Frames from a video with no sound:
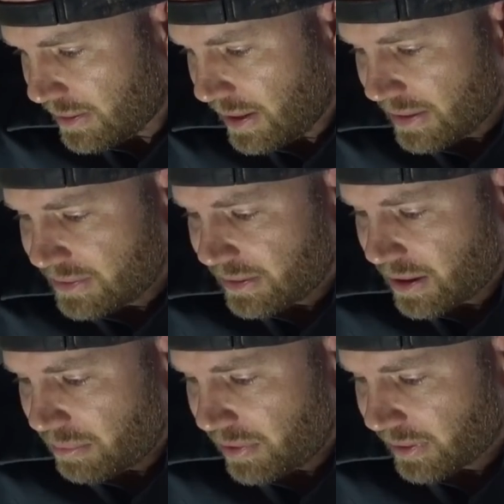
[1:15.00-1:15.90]
AC
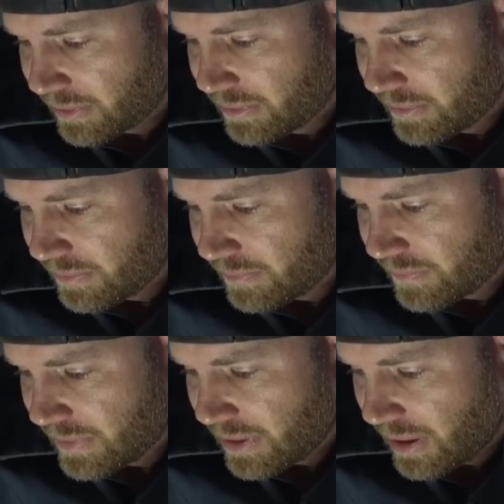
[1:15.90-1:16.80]
coupling,
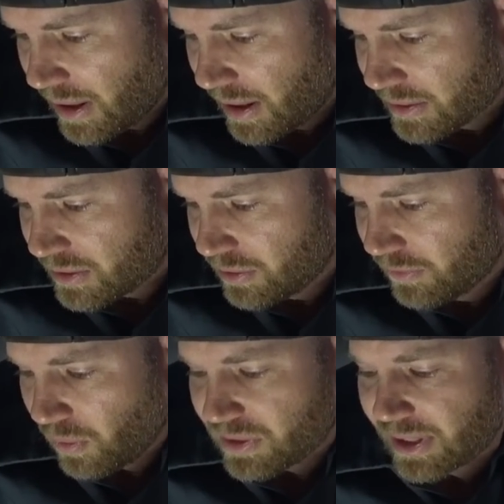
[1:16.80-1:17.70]
uh, 2
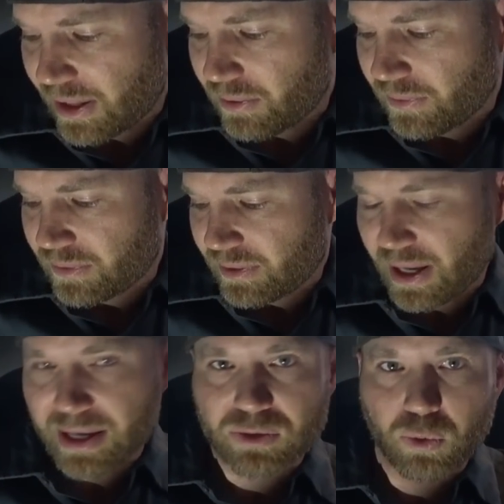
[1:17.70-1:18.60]
volt scale,
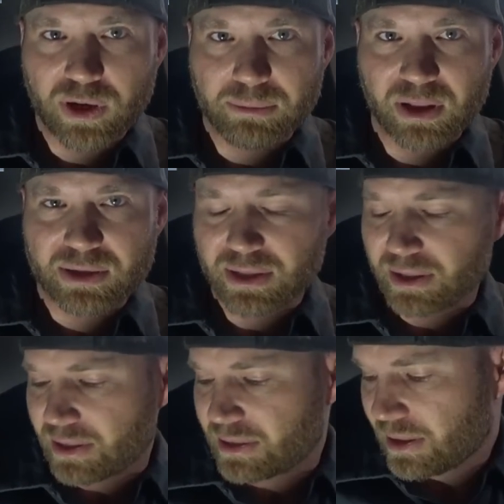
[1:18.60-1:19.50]
and 20
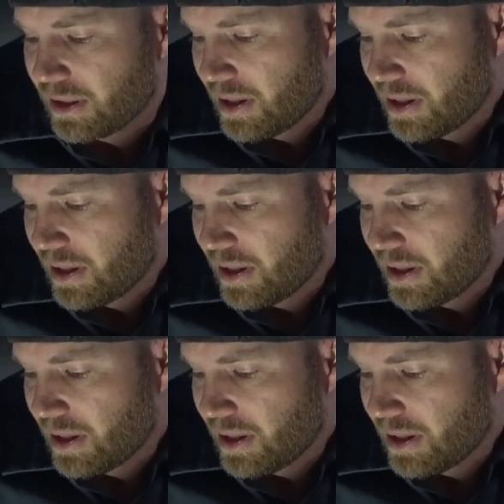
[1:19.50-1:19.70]
milliseconds.